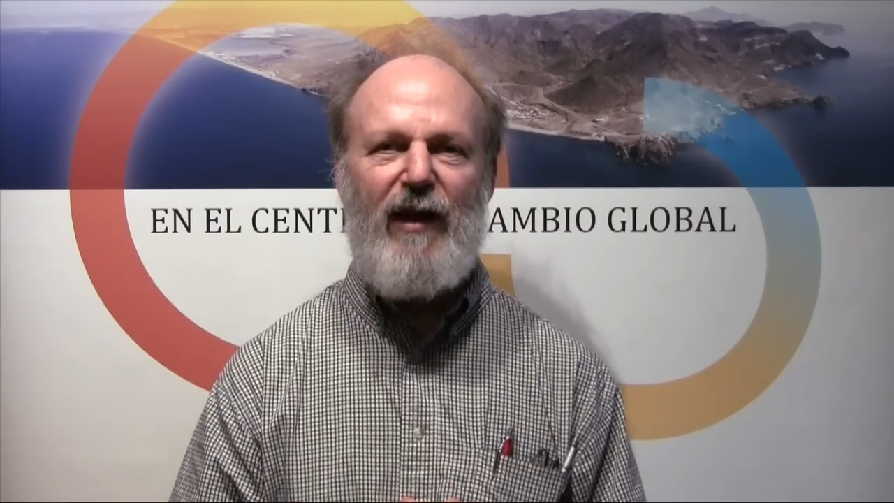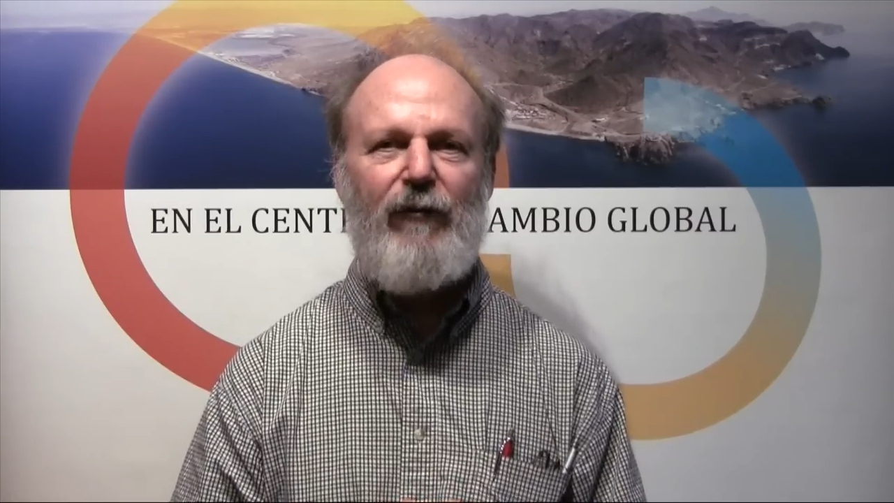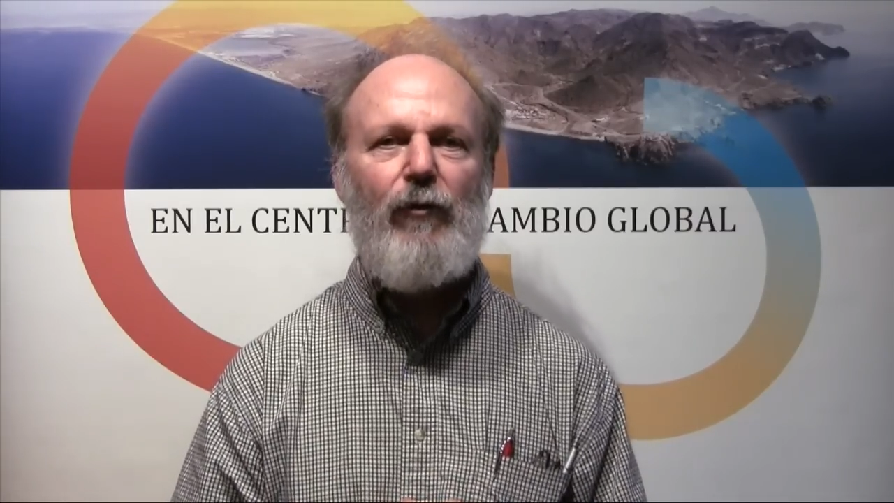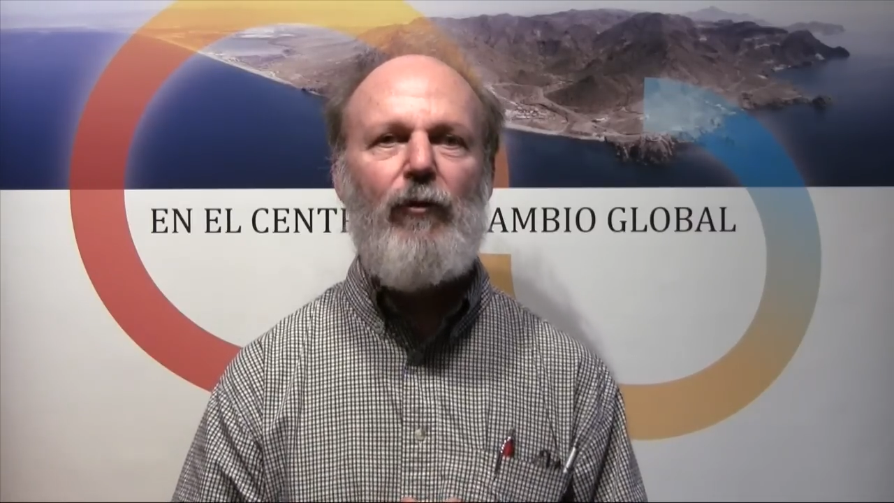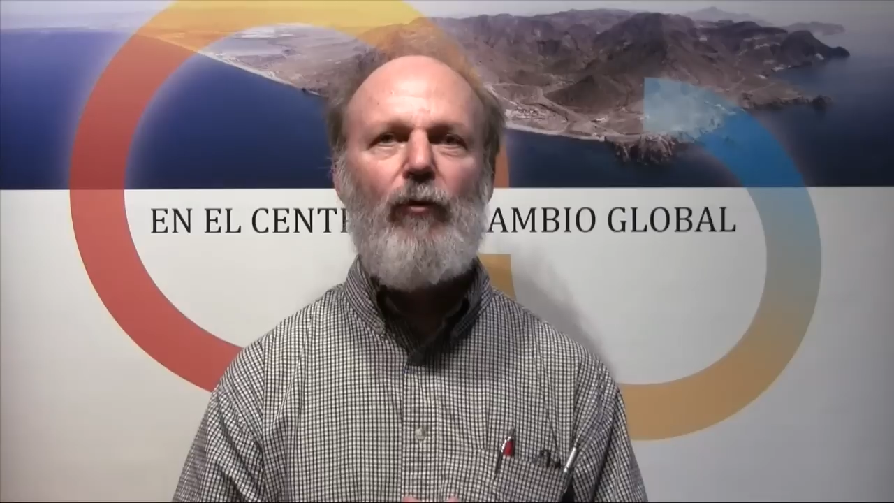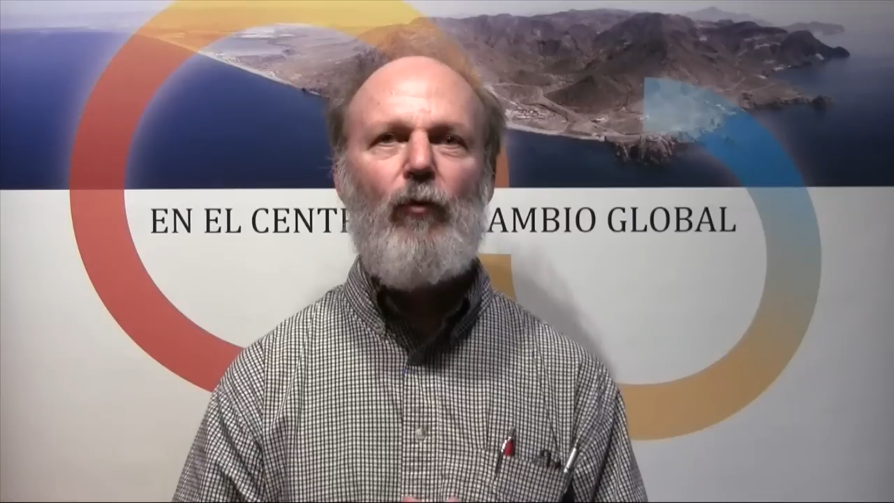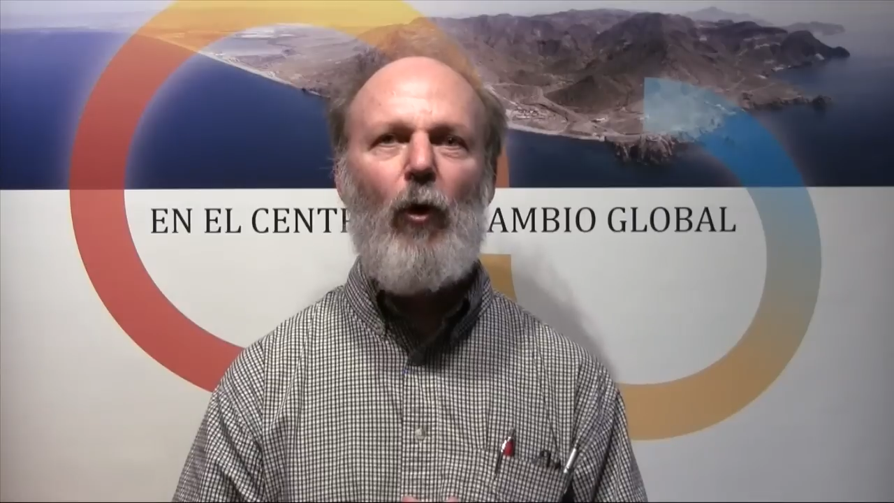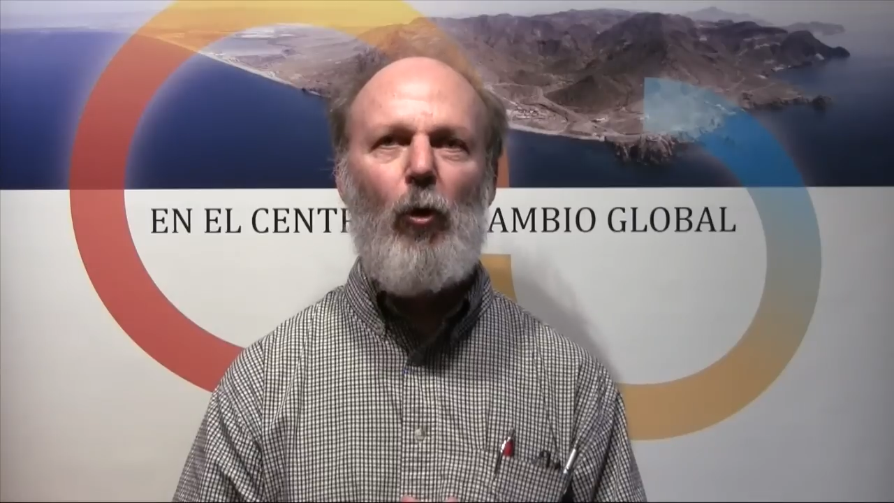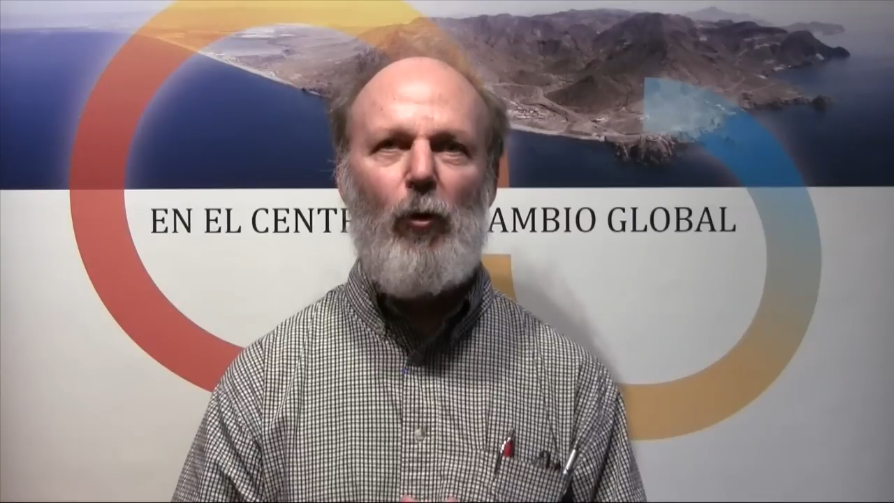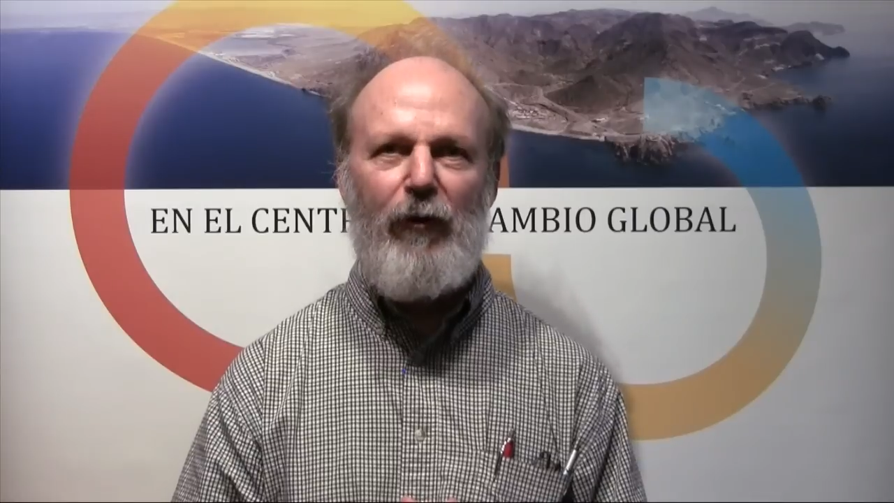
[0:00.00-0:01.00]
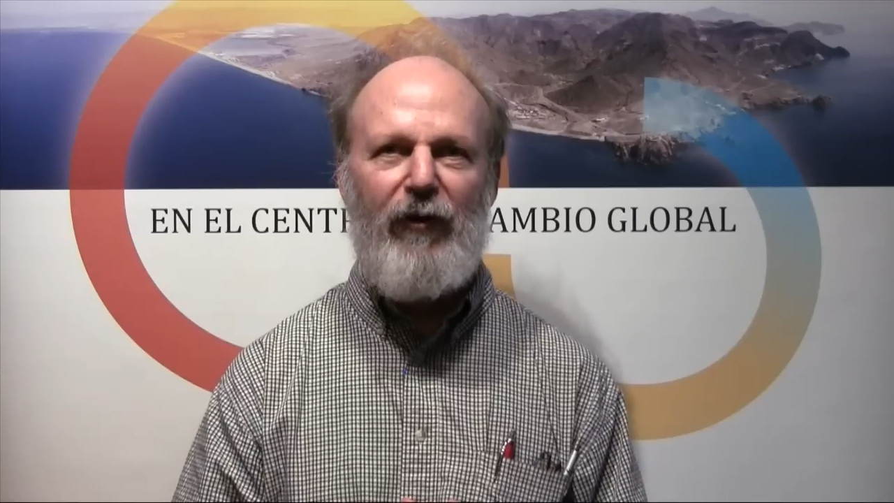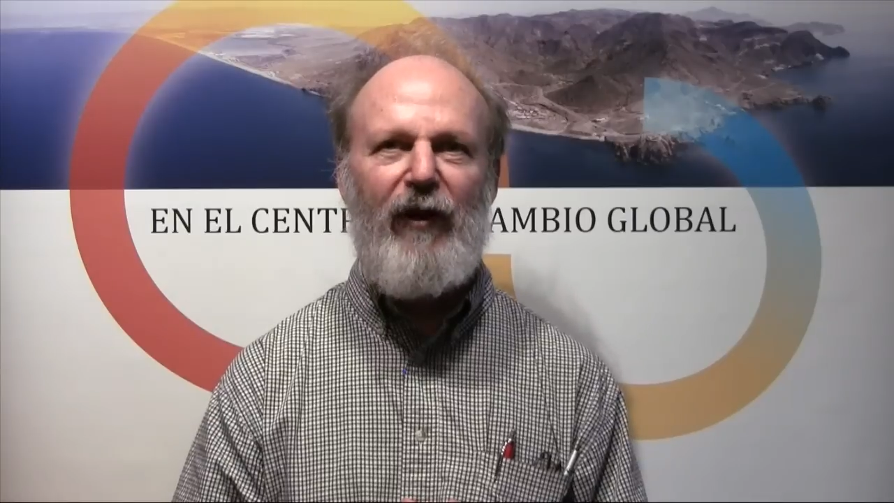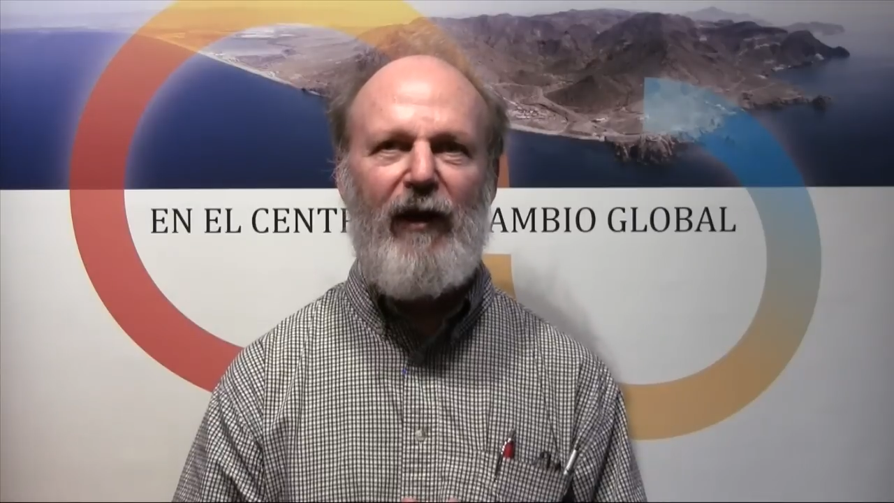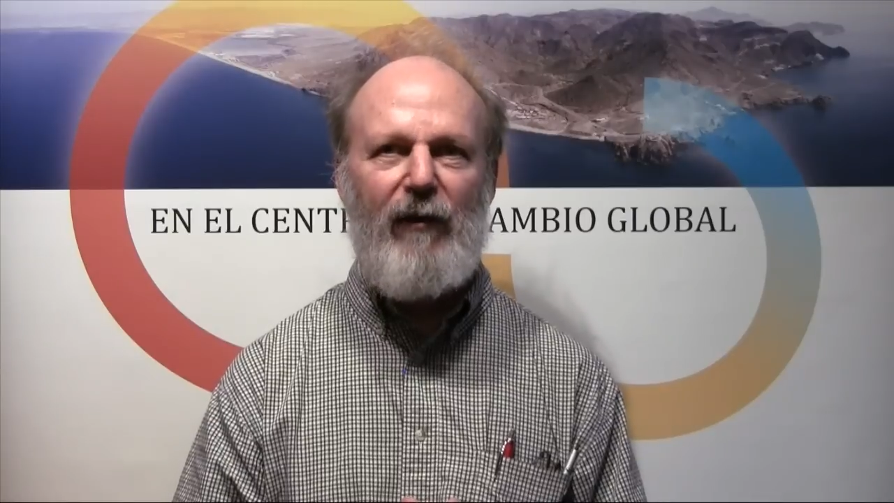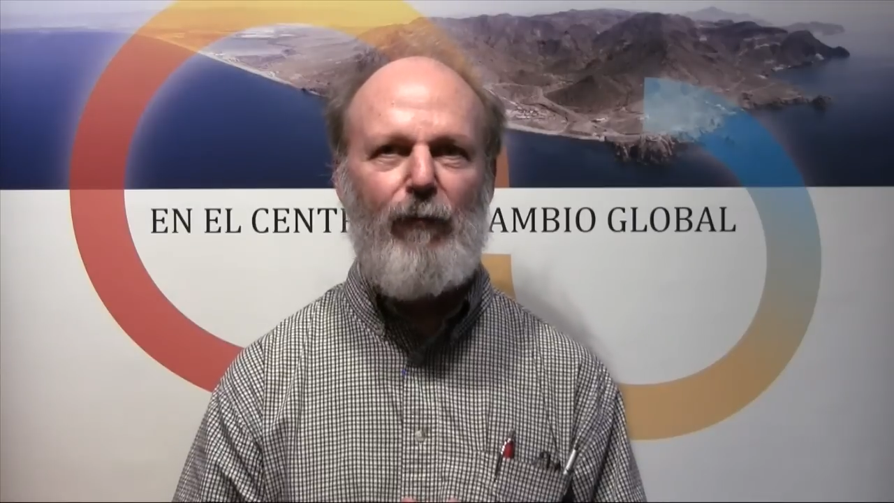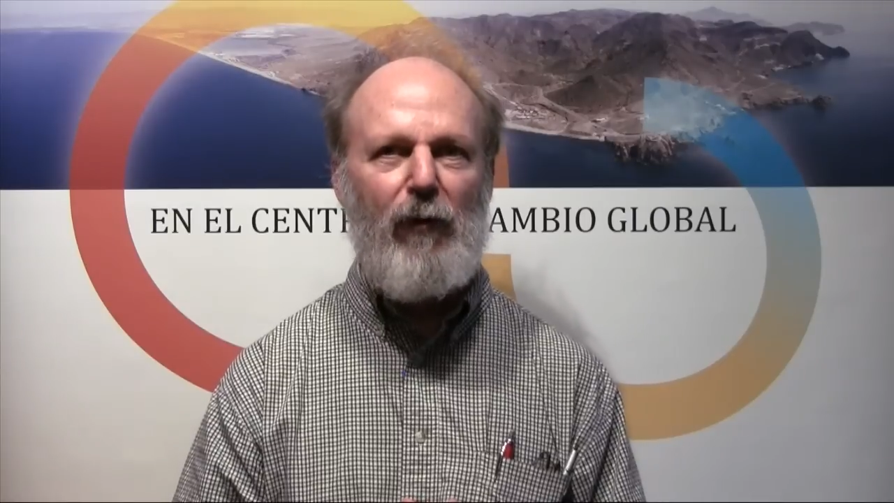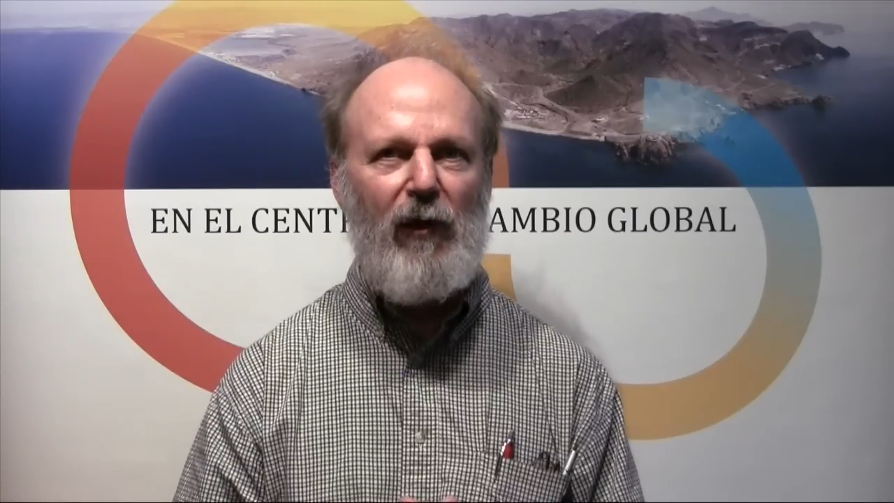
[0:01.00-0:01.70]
have a new role that they can